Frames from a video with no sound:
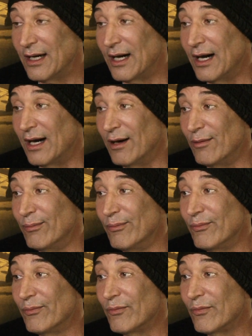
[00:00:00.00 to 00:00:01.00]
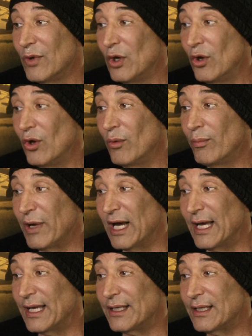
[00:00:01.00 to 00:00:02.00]
Um,
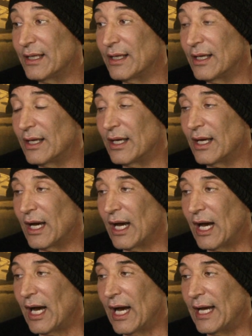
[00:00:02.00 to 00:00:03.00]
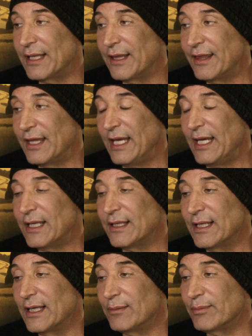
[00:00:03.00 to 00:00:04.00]
but I think
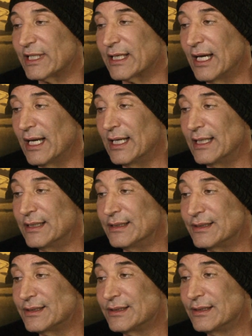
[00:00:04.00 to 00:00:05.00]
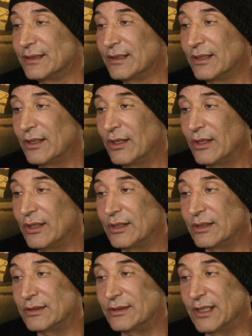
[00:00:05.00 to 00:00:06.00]
that because
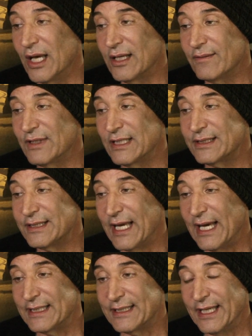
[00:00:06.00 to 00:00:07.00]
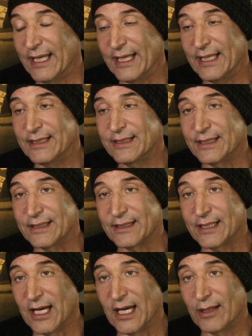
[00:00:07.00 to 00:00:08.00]
none of us had kids at the
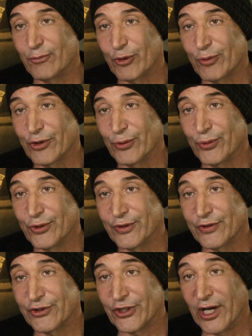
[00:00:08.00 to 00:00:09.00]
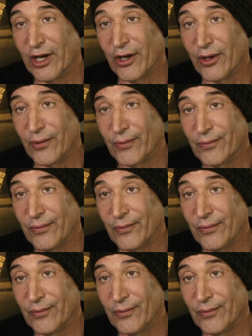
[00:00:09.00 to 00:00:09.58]
time we were doing the show,